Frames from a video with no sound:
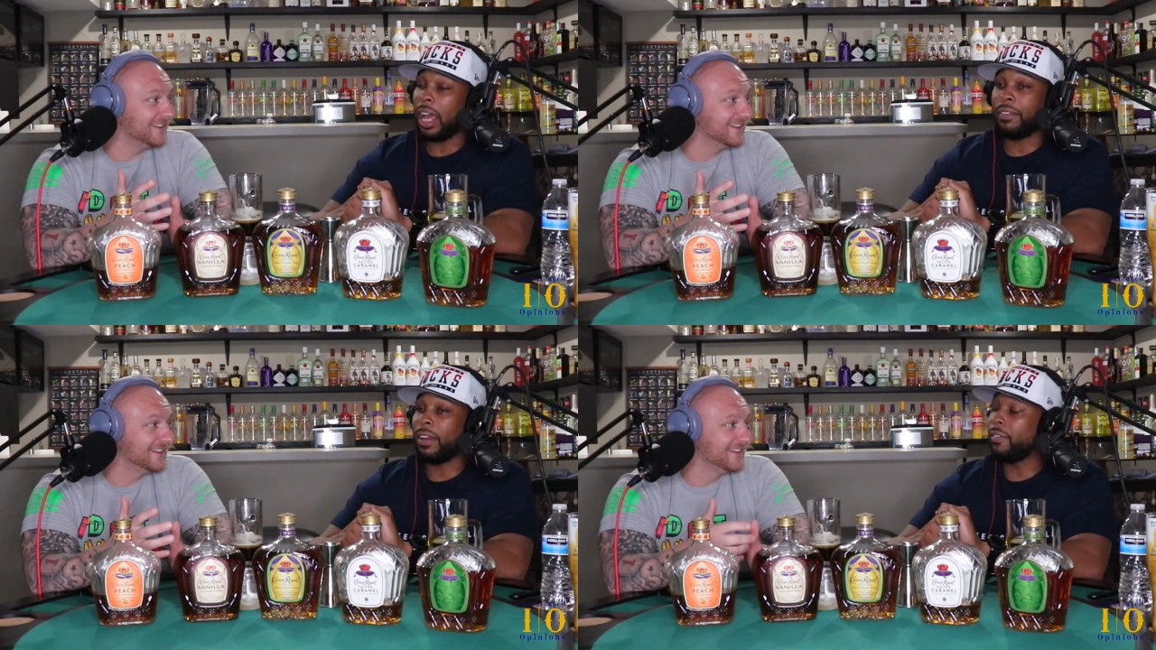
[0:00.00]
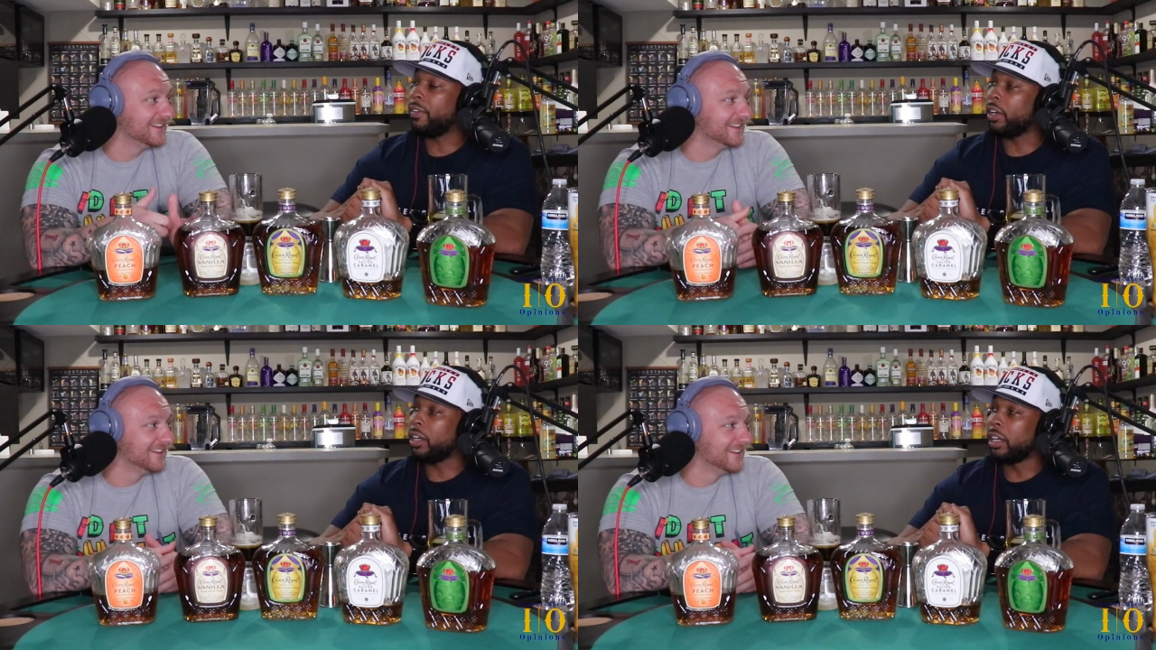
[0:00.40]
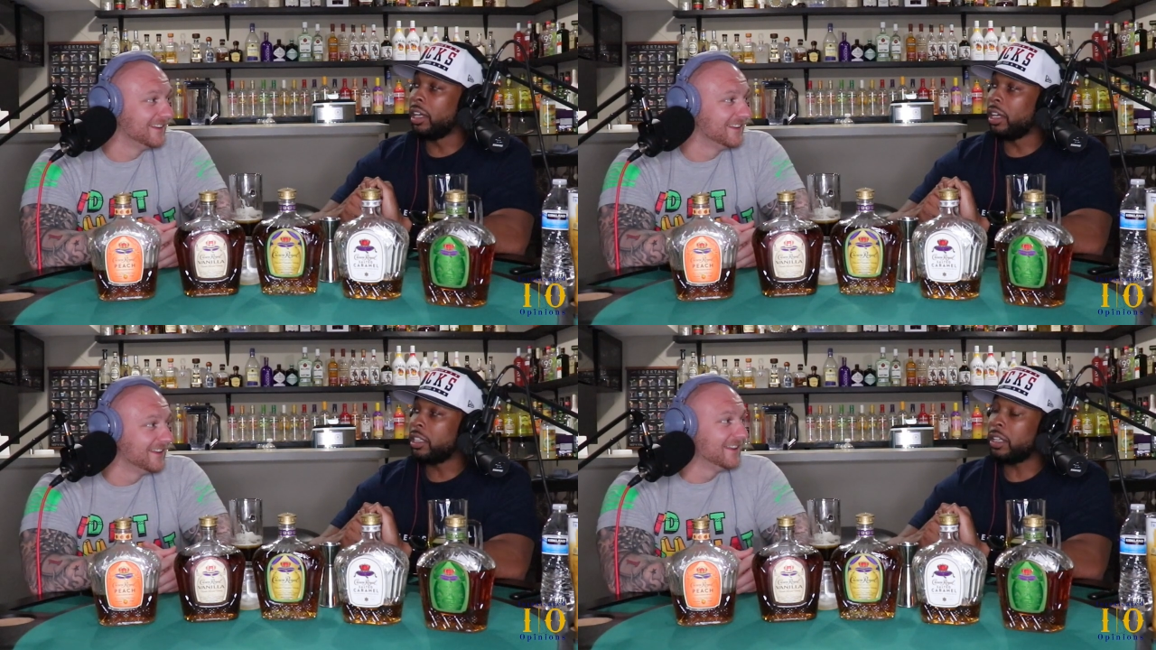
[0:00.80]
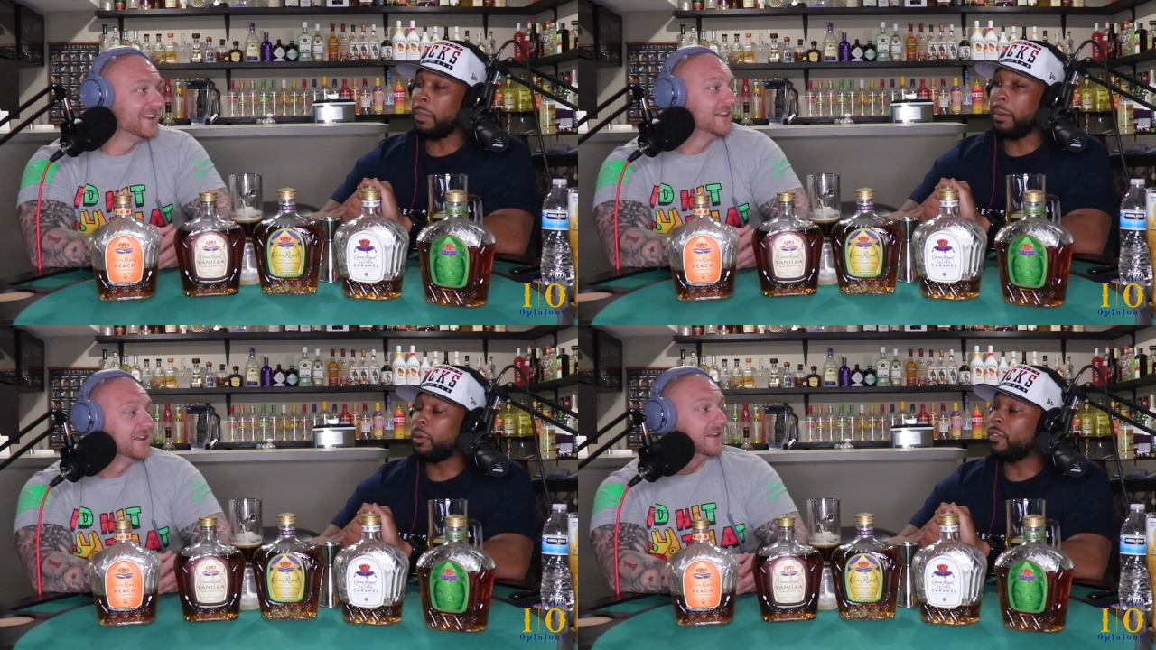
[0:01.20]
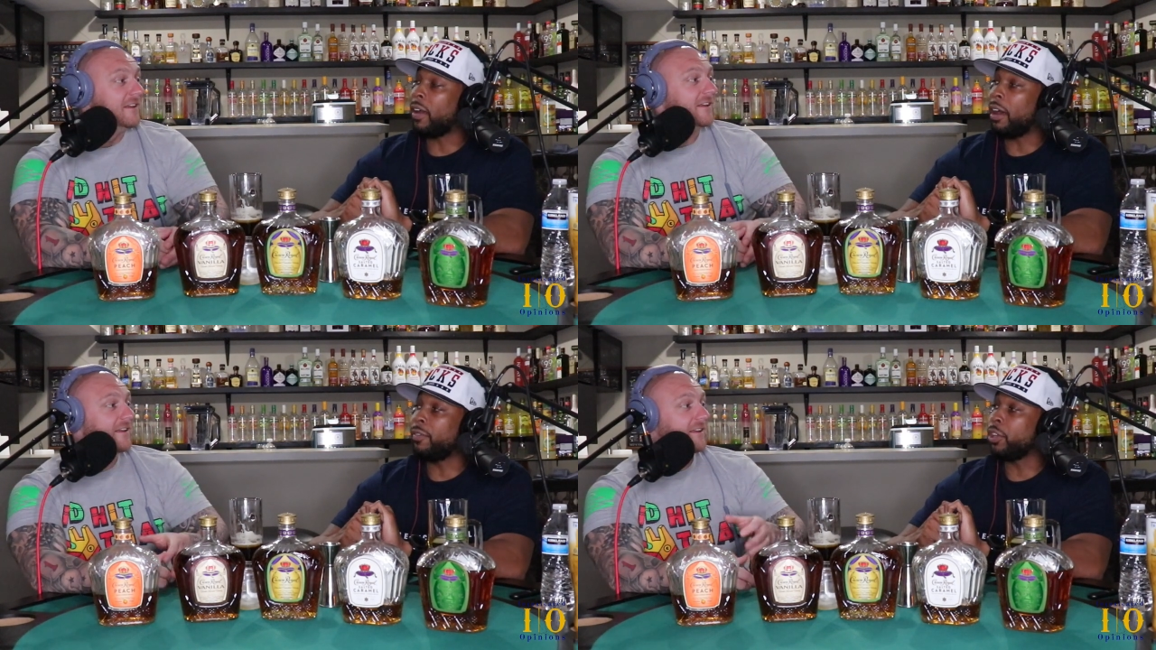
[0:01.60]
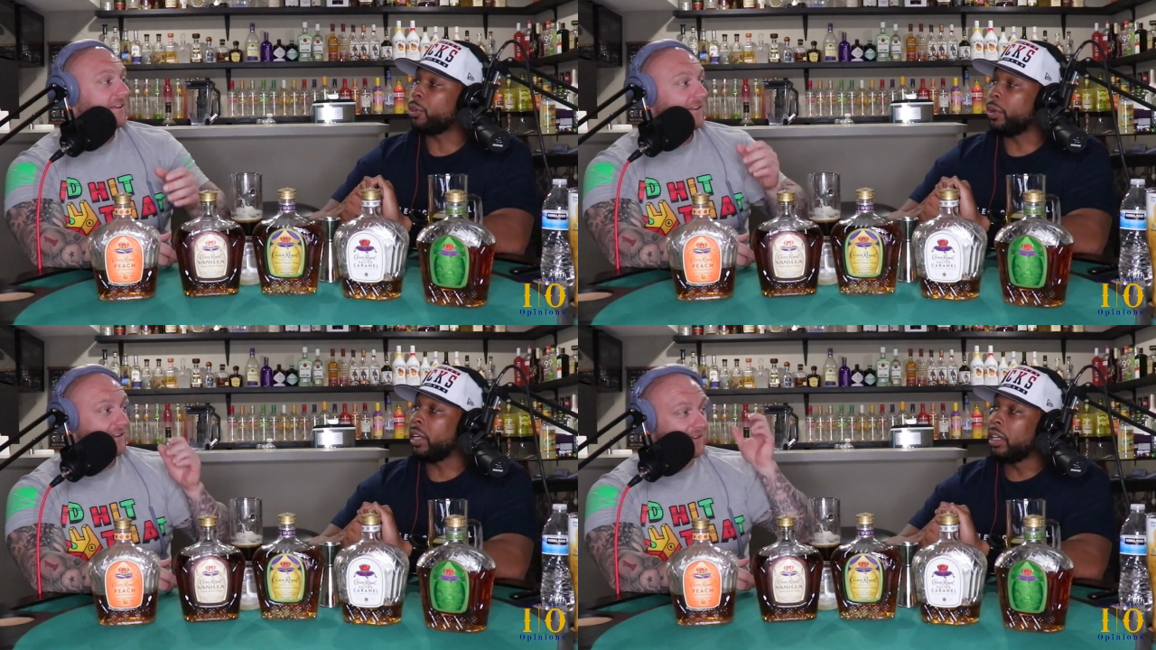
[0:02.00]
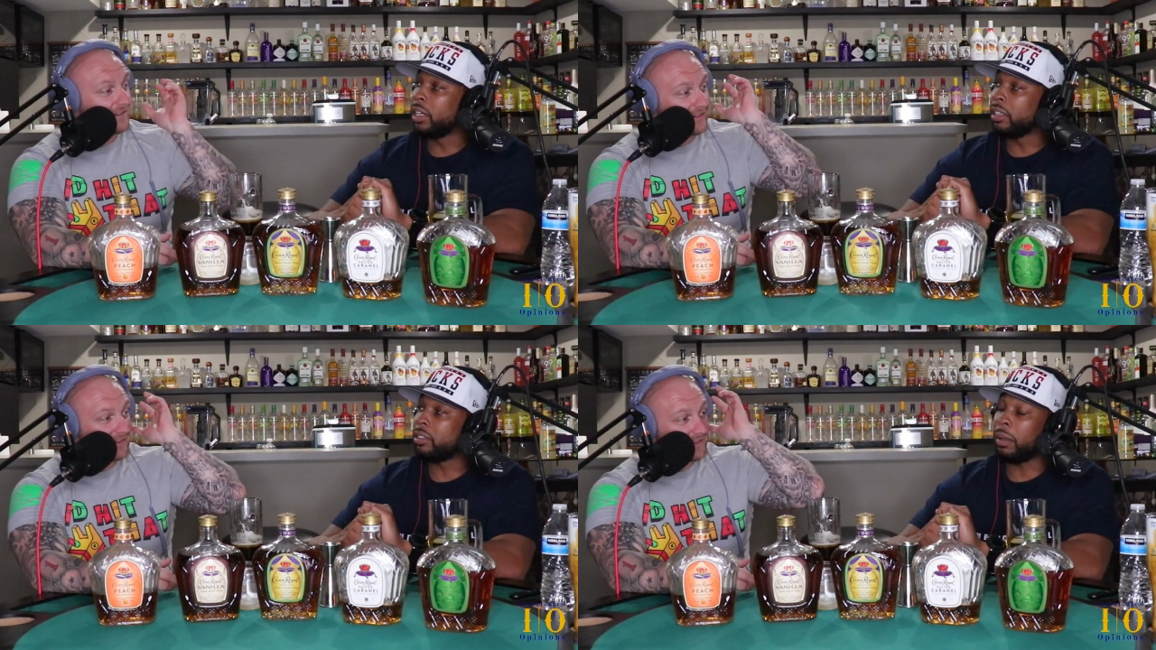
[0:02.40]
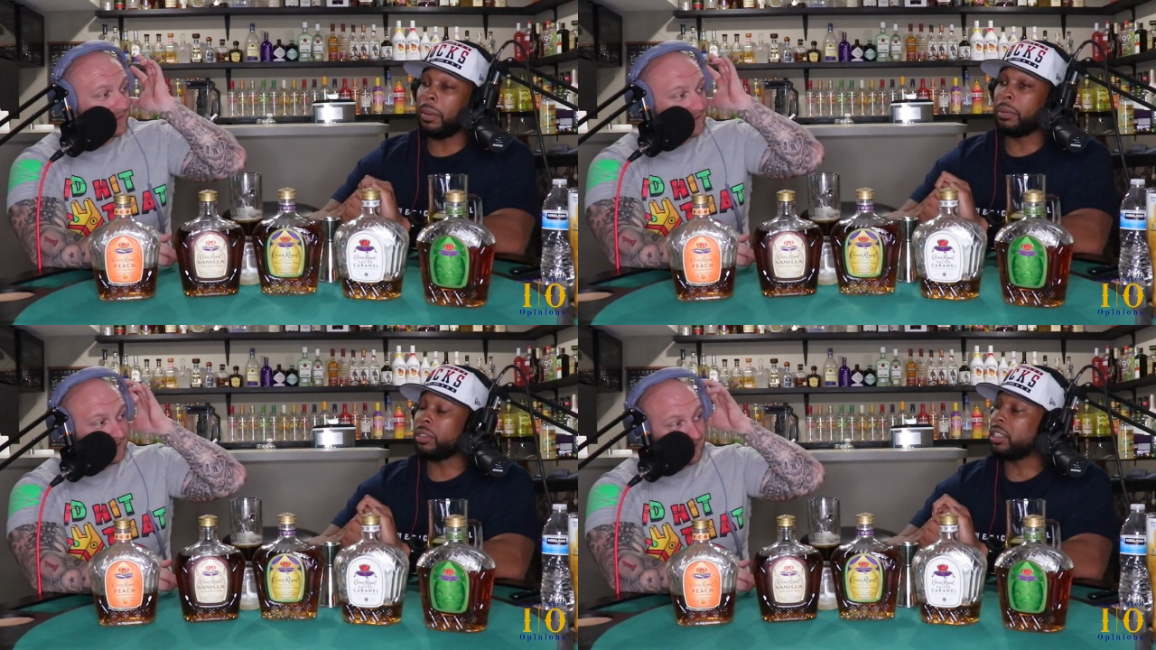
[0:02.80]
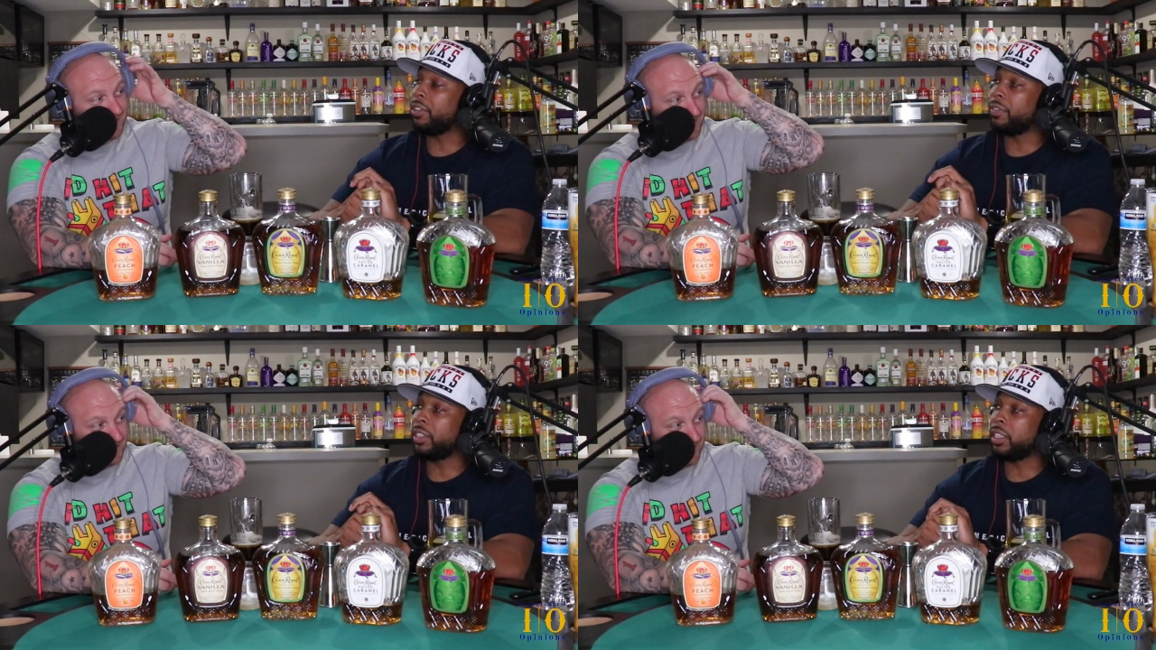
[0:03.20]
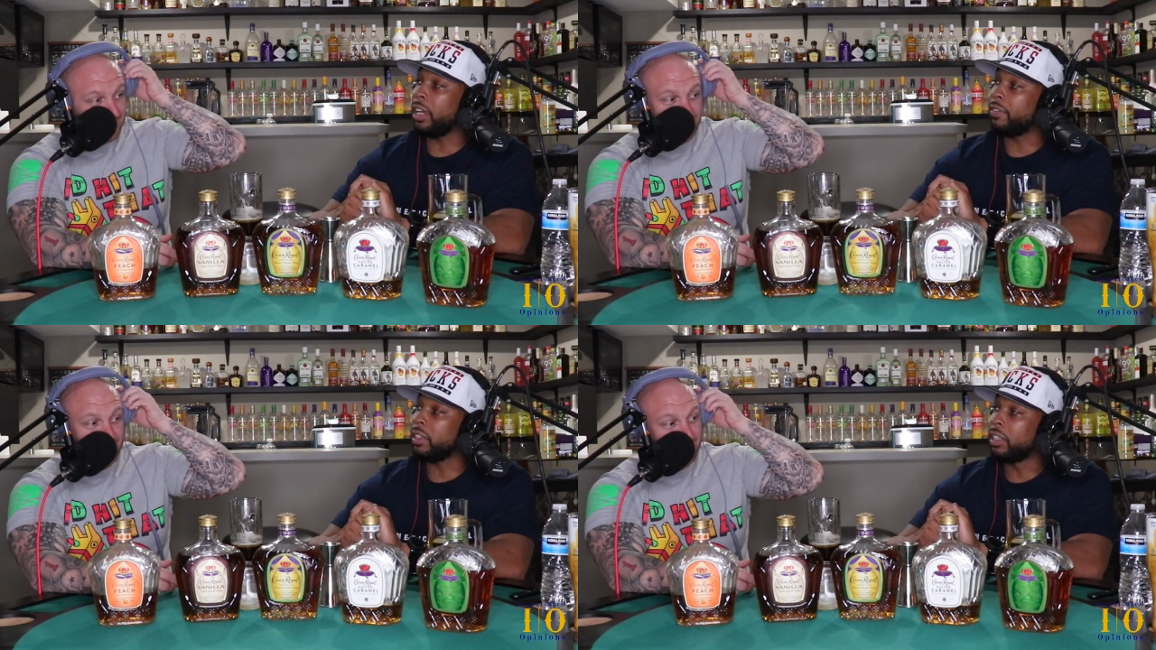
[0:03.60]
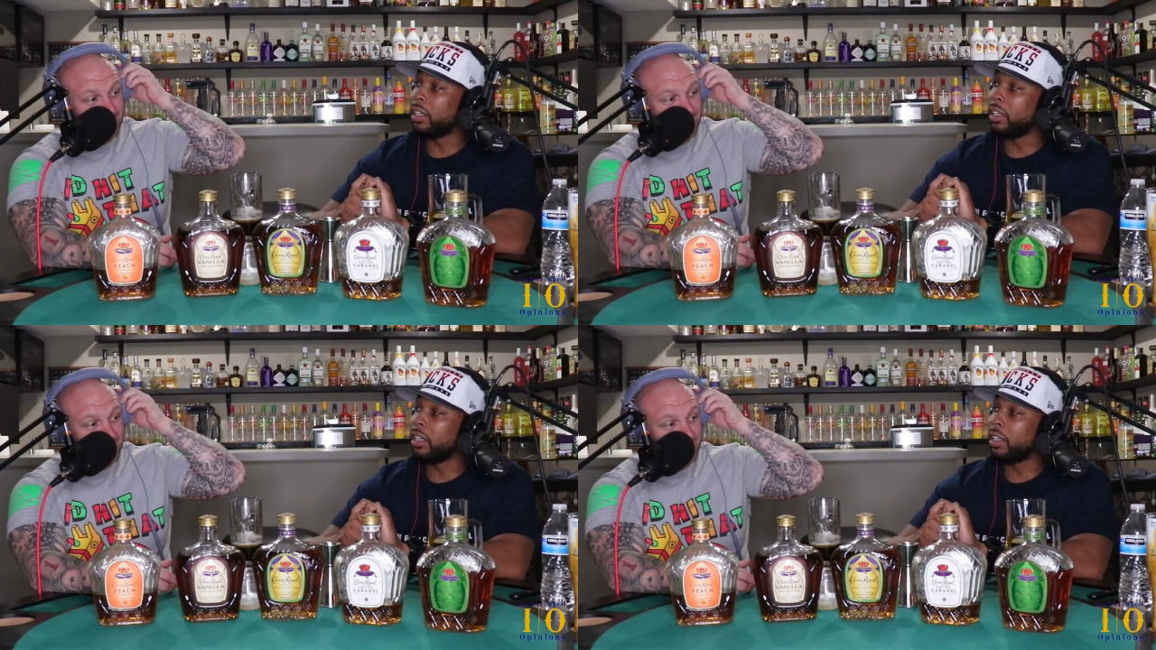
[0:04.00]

Speaker 1: life ain't fair. Some people is five foot three. Some people is six foot seven.